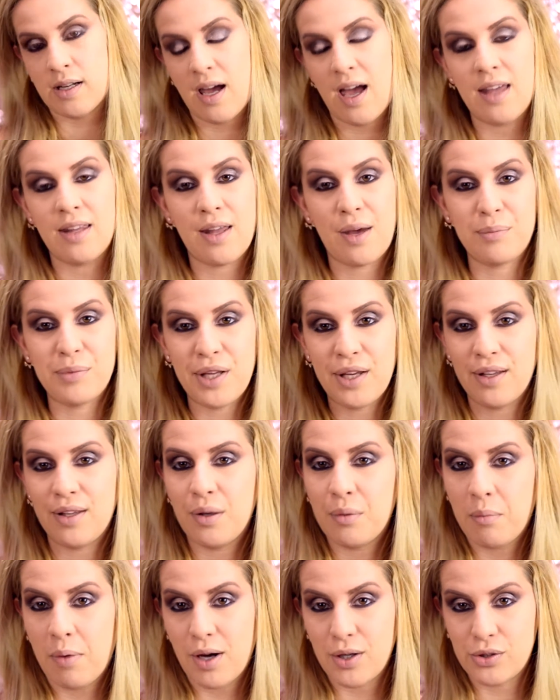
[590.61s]
And I'm
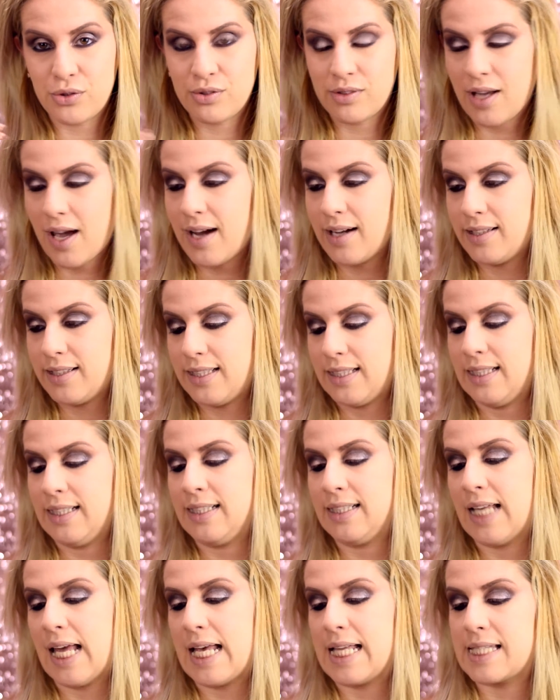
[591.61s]
taking Mach
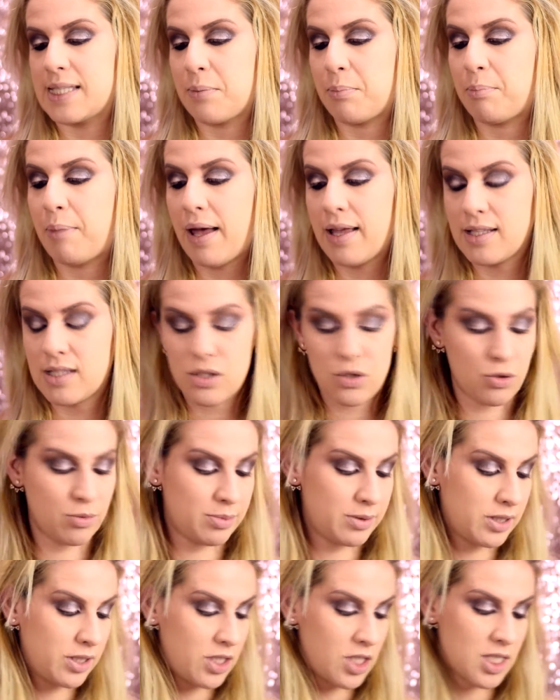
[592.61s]
219, it's a pencil
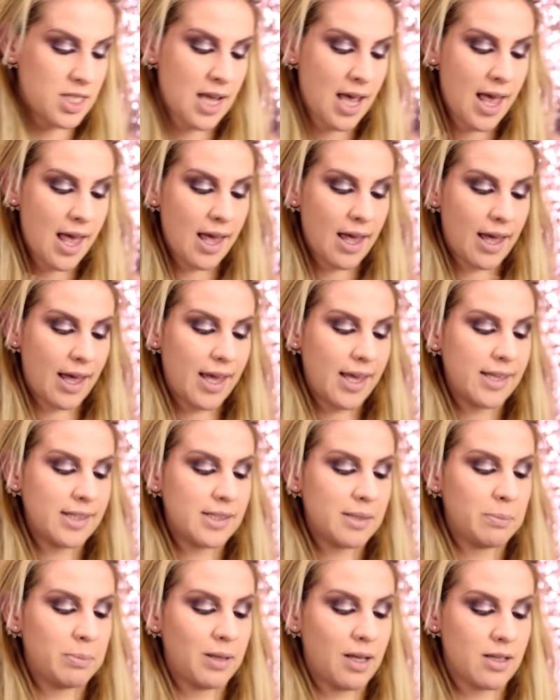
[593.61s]
brush, and
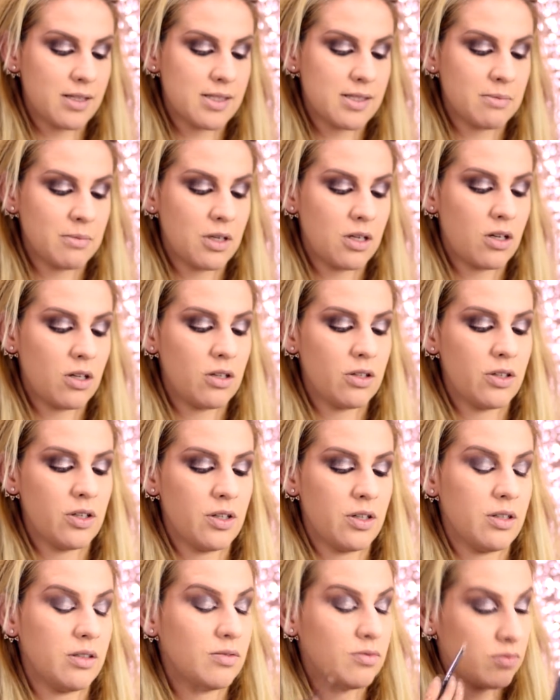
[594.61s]
the Blossom
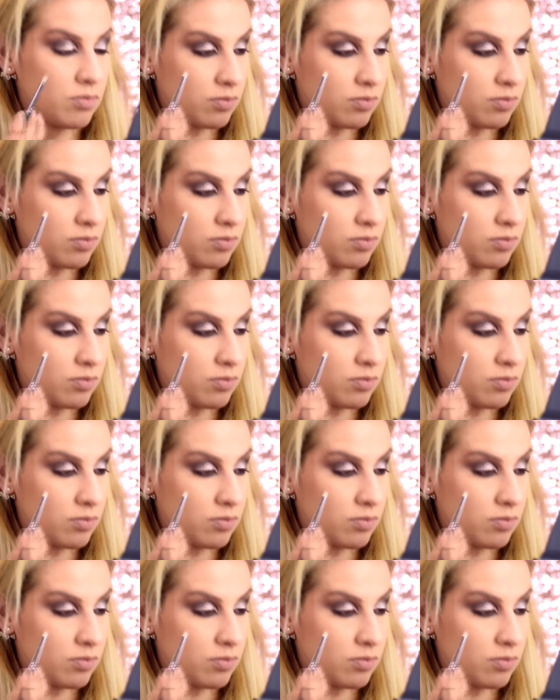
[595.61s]
color.